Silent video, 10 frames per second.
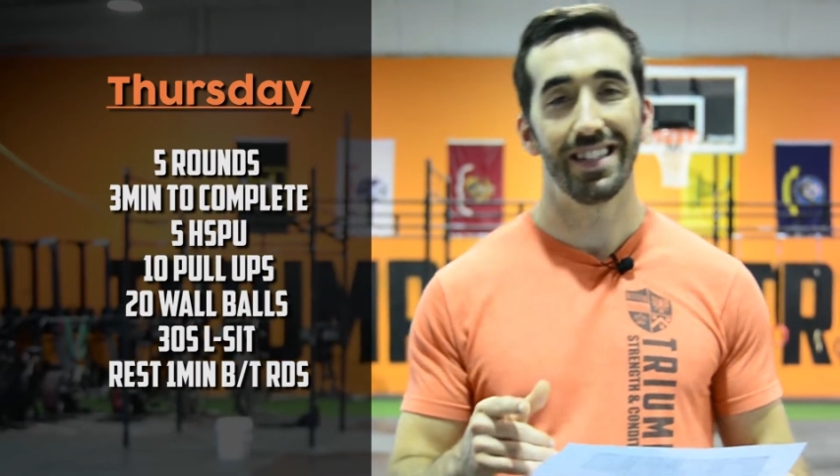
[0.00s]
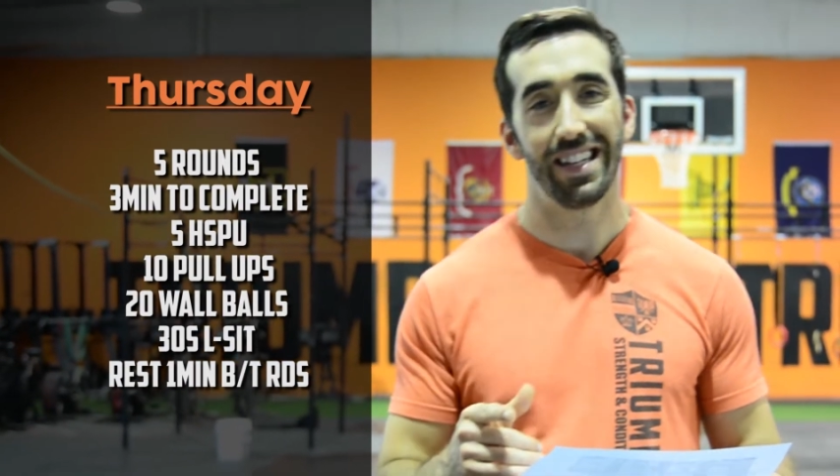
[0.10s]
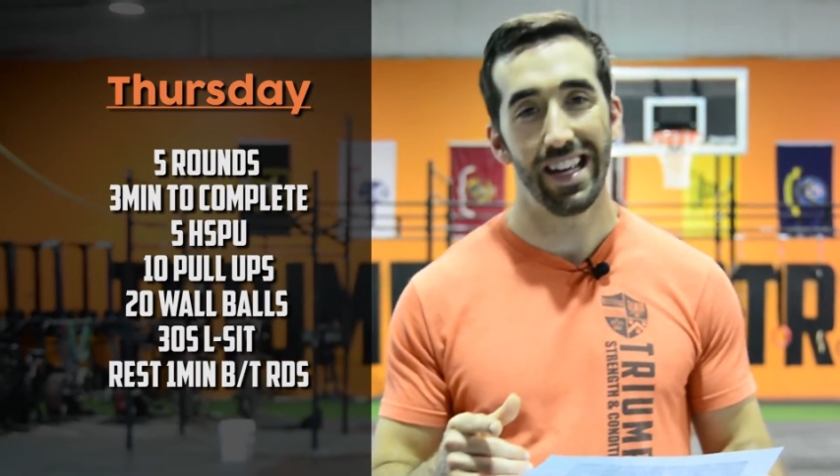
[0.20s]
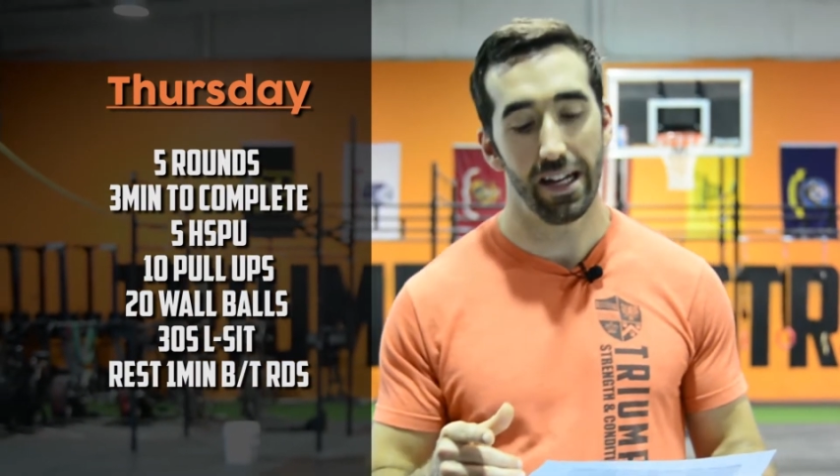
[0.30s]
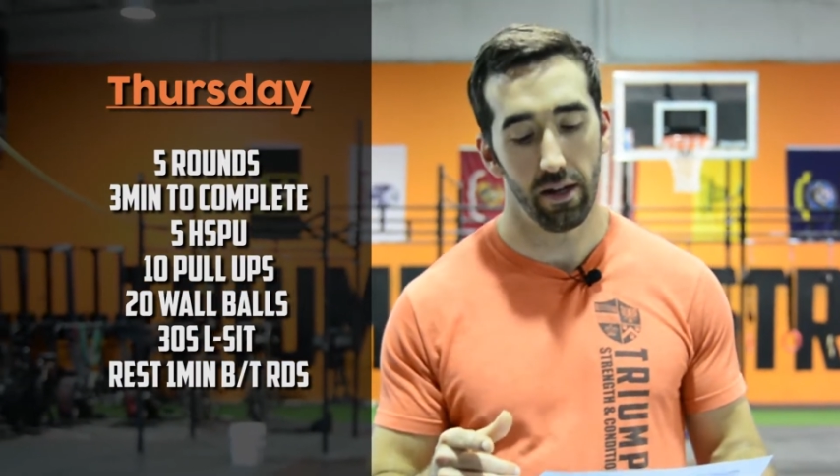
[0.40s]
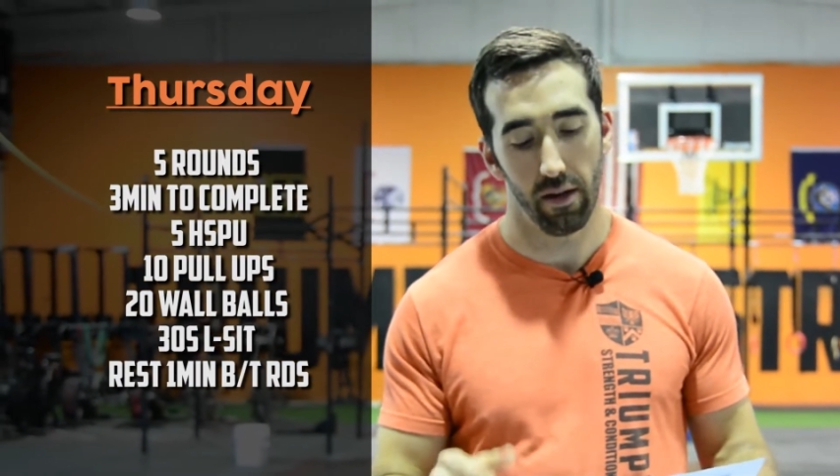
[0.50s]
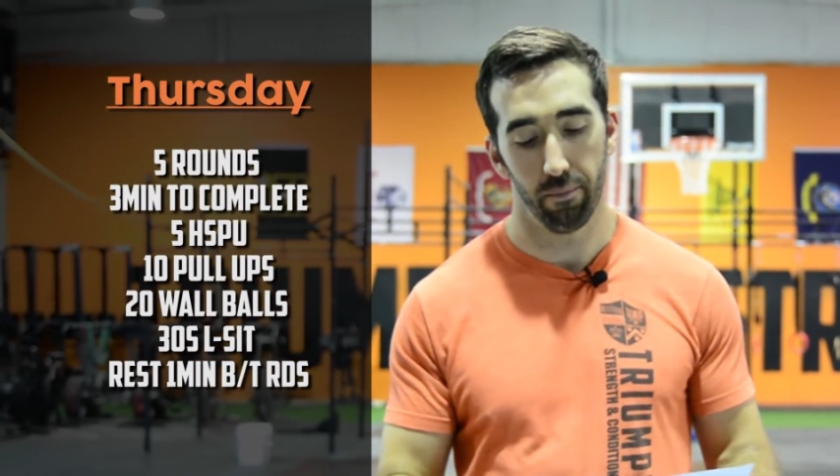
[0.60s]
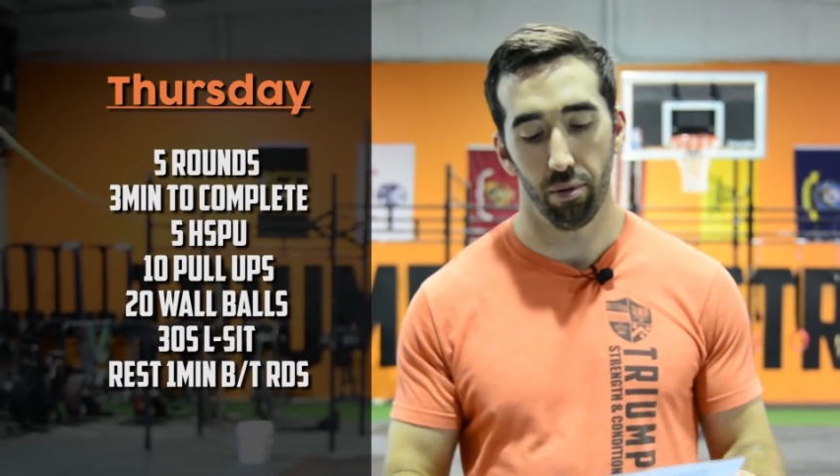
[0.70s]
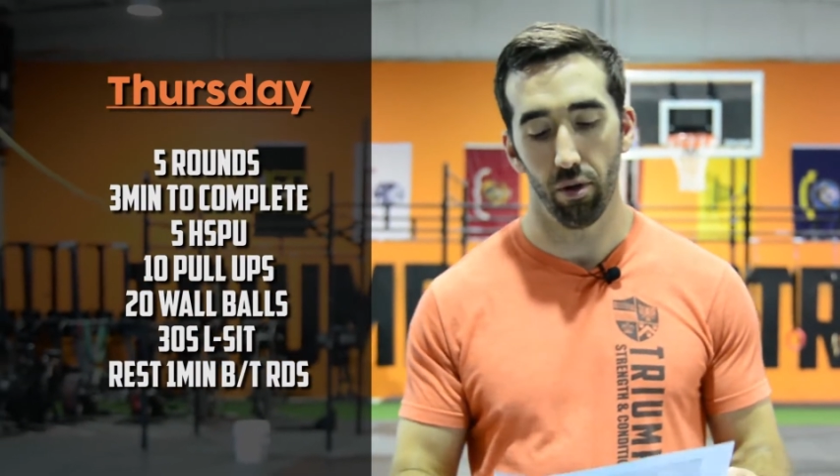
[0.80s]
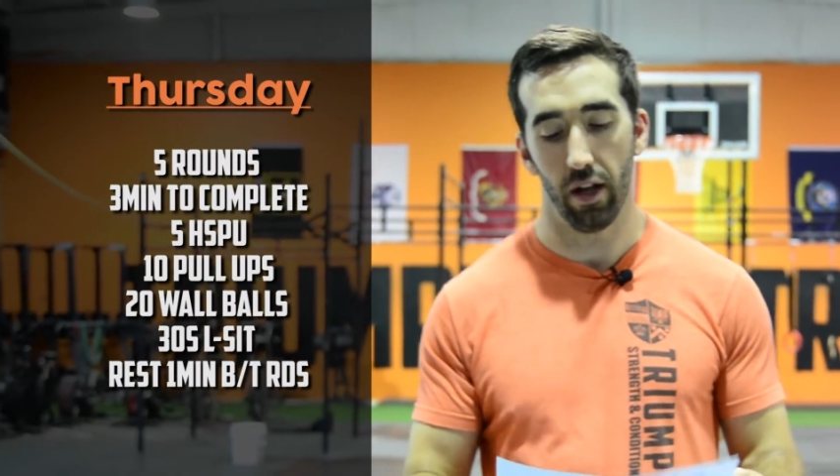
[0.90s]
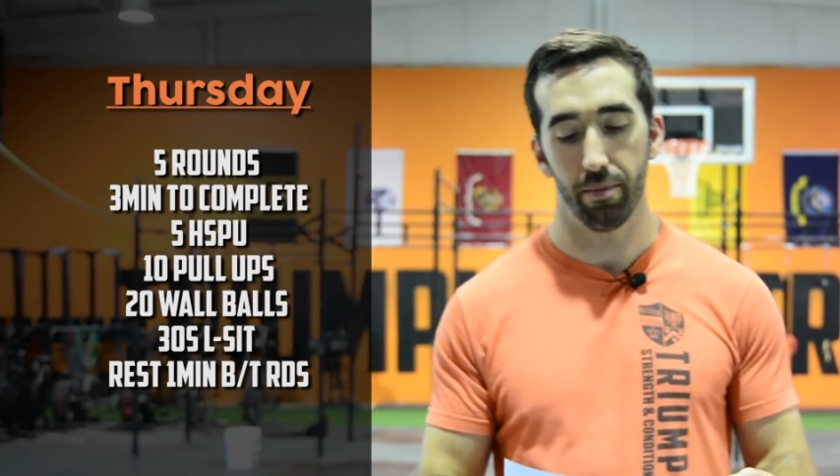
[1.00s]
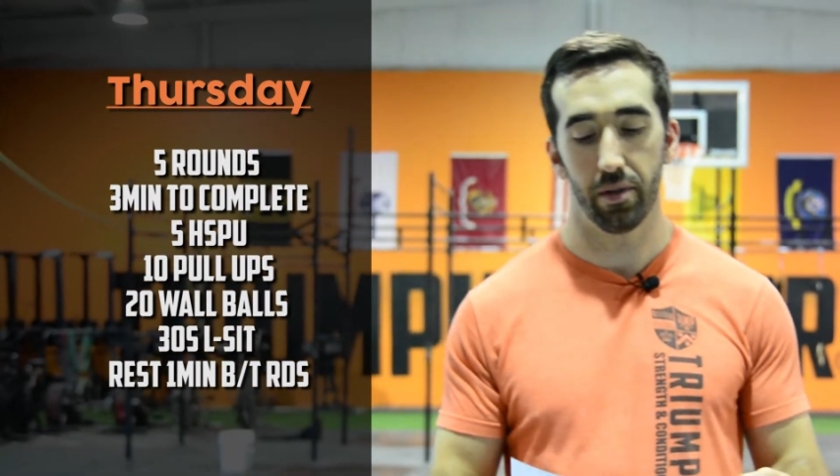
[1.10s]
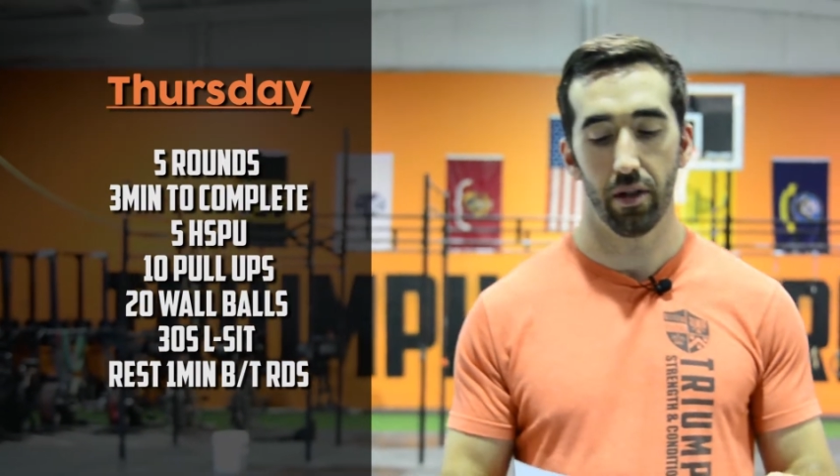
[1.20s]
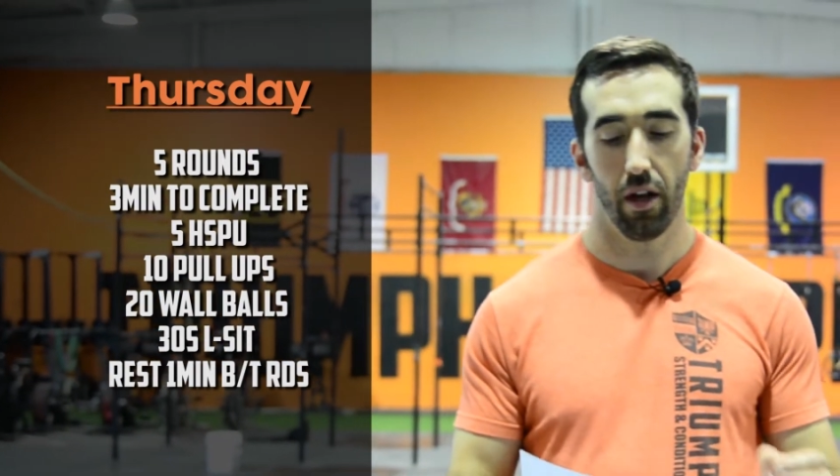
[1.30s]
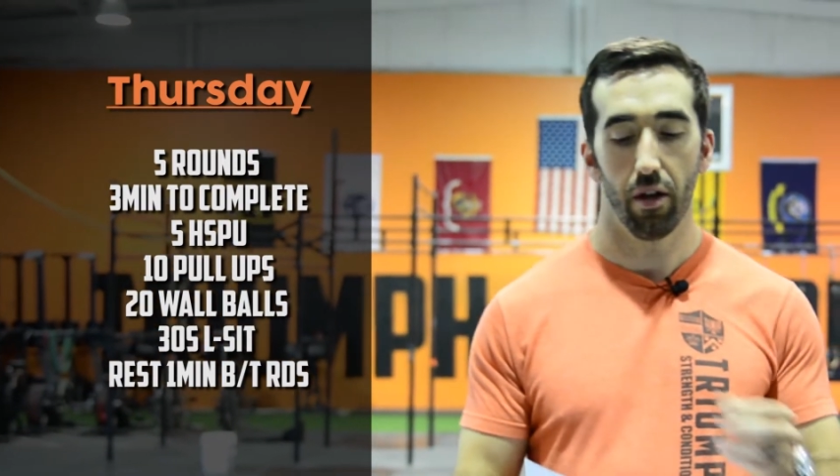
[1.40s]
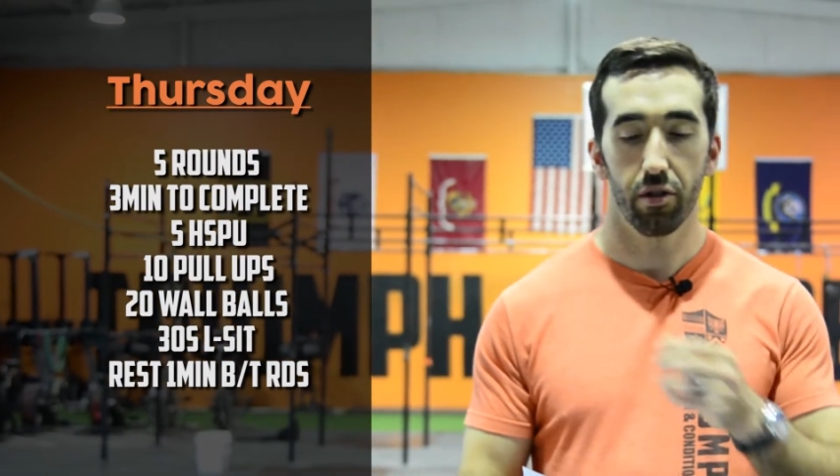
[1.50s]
10 pull-ups,